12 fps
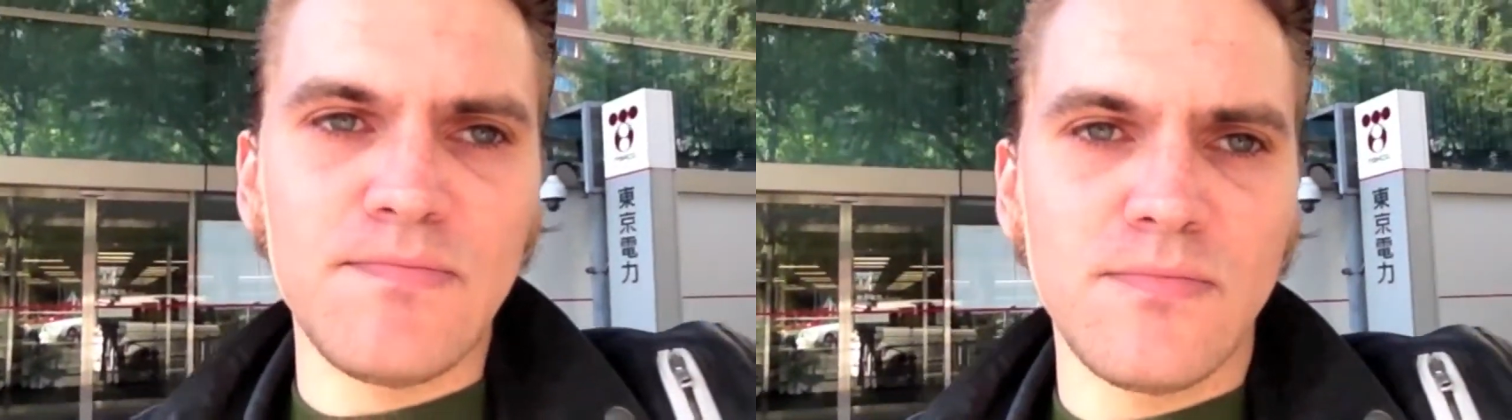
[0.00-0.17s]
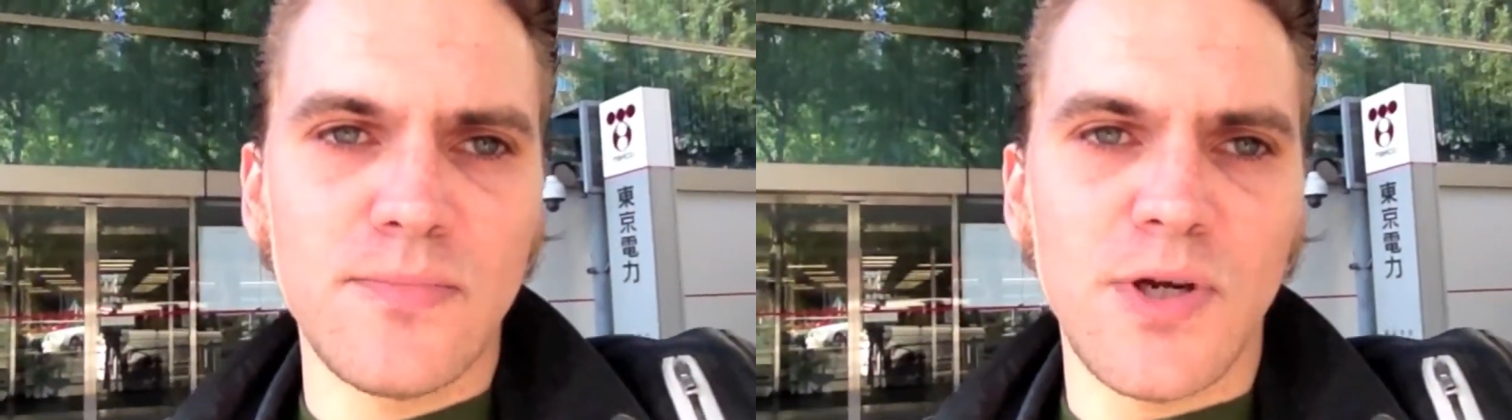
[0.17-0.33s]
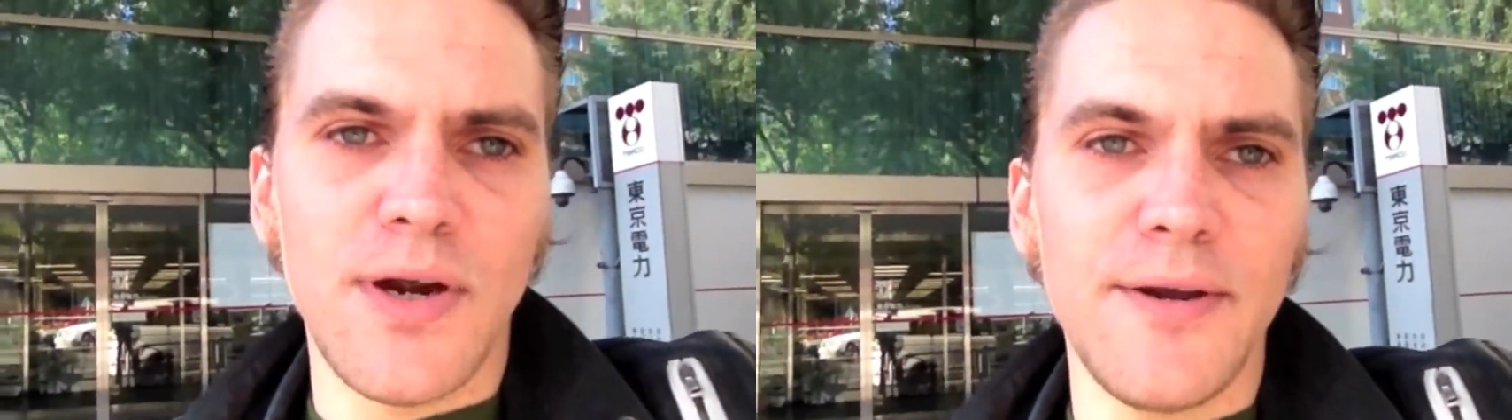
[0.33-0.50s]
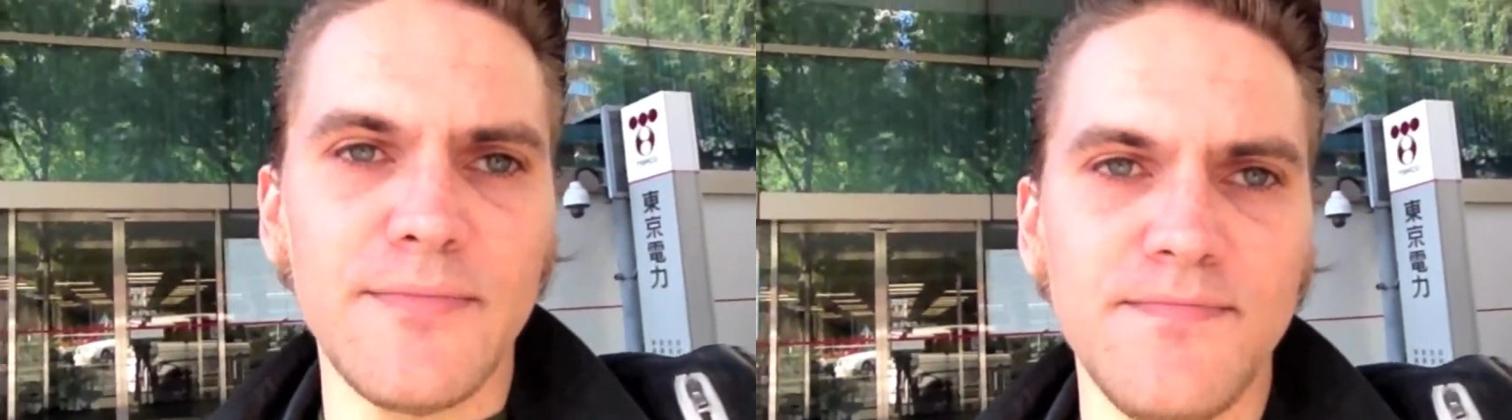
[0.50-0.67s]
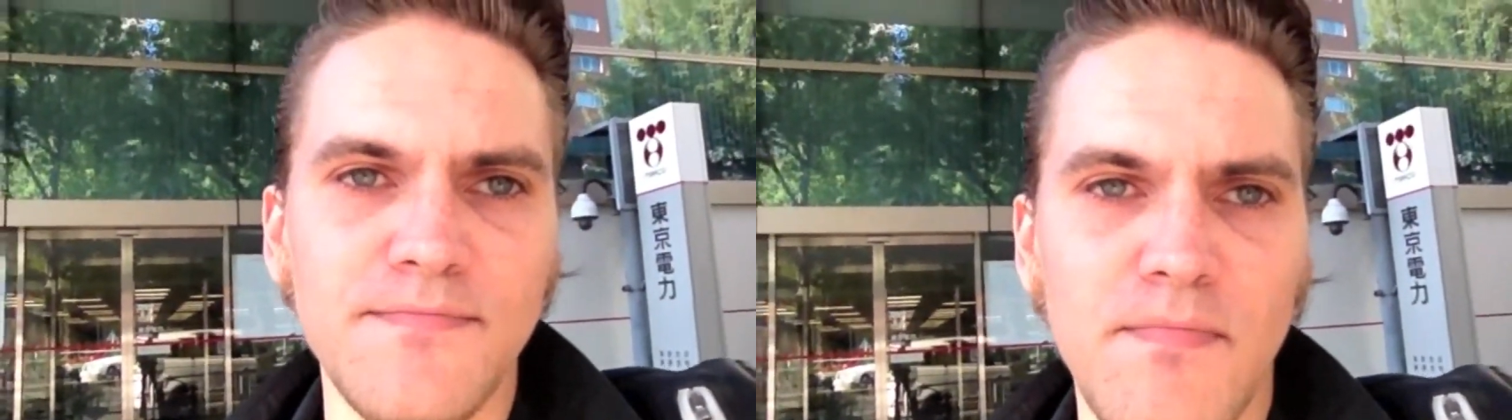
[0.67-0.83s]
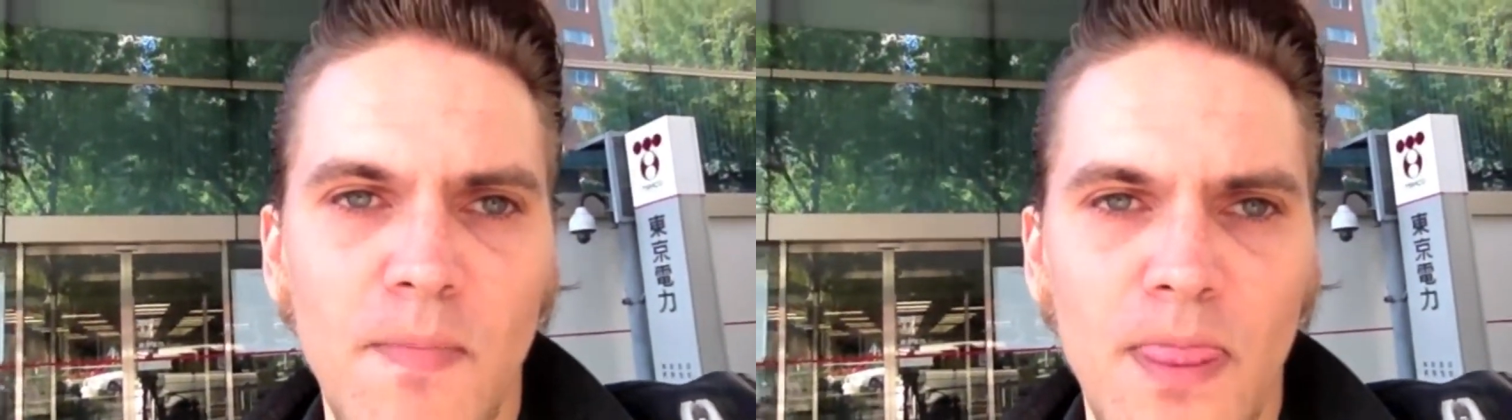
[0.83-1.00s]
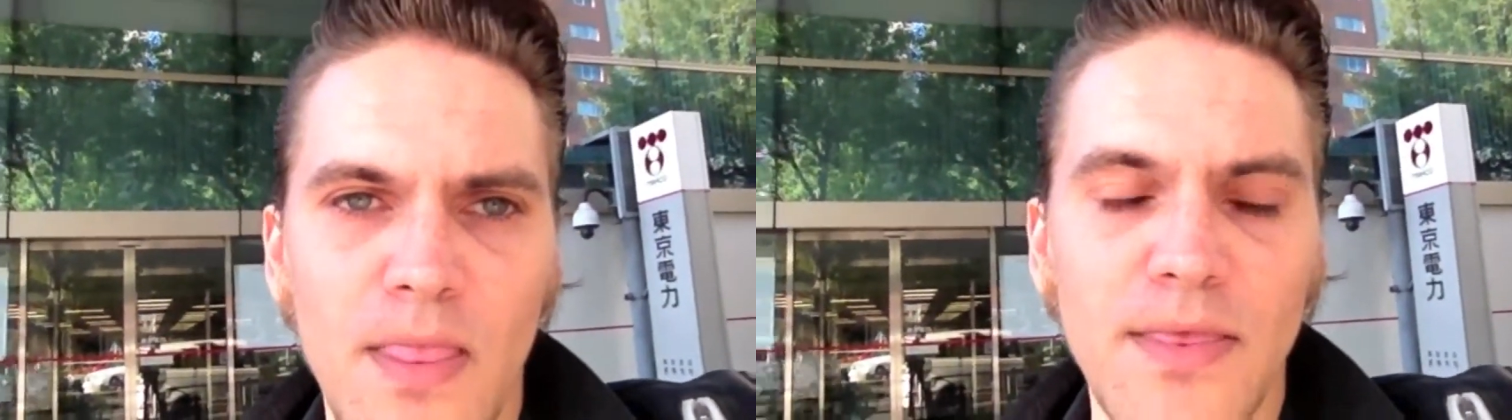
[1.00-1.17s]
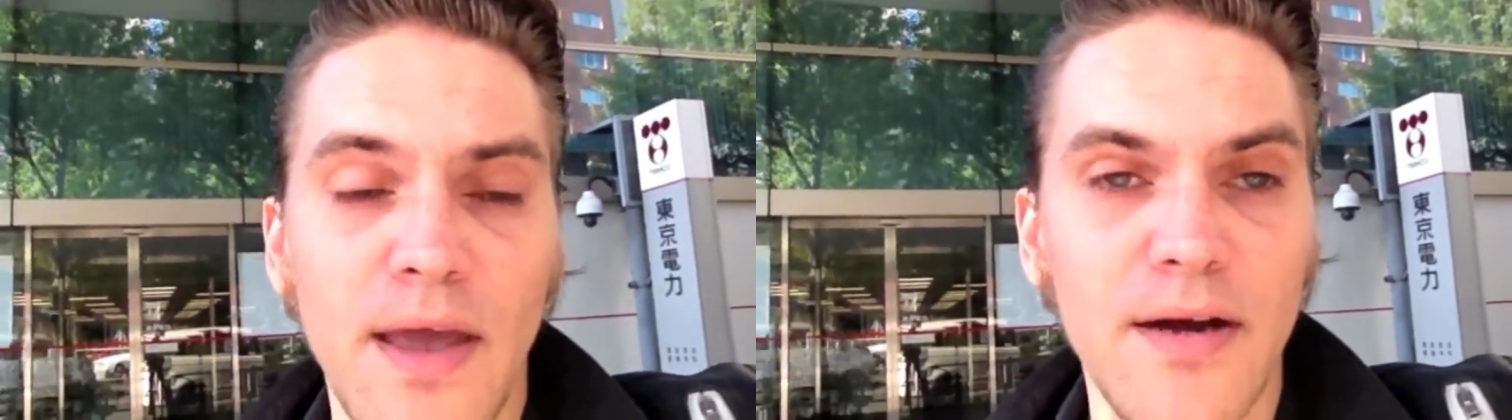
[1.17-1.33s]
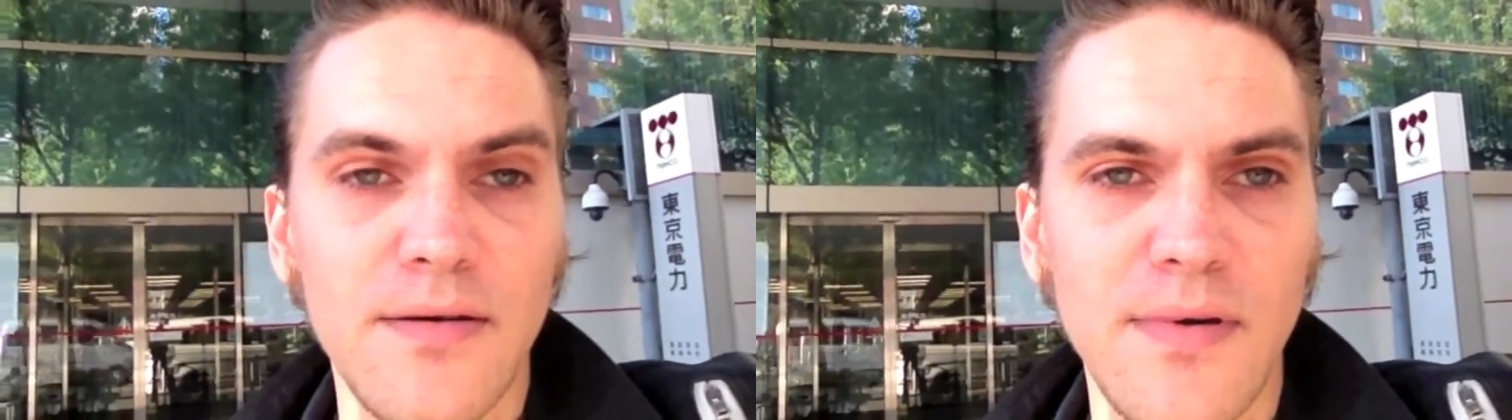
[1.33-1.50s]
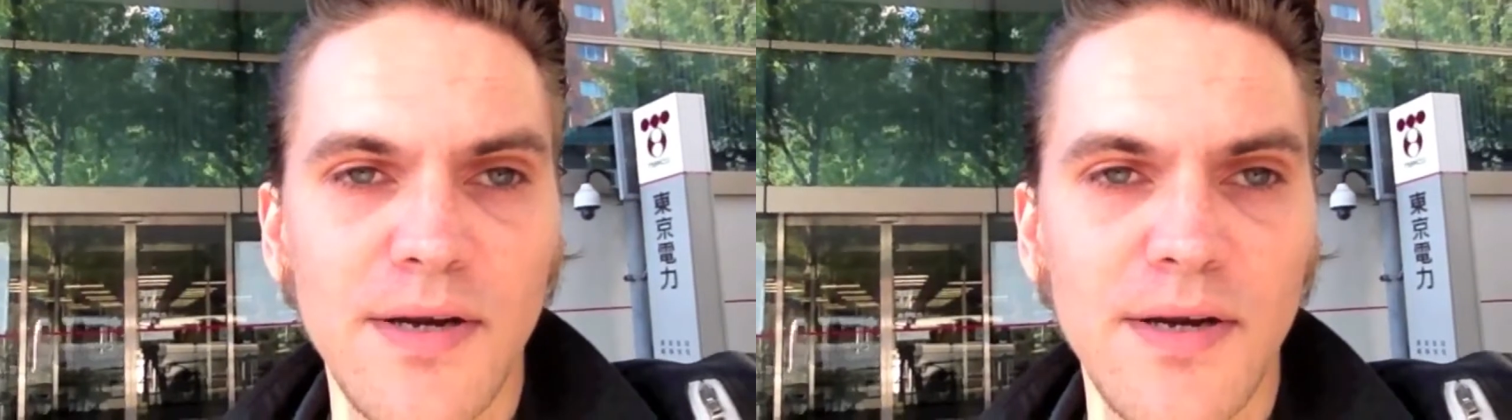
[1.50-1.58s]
All right. Now,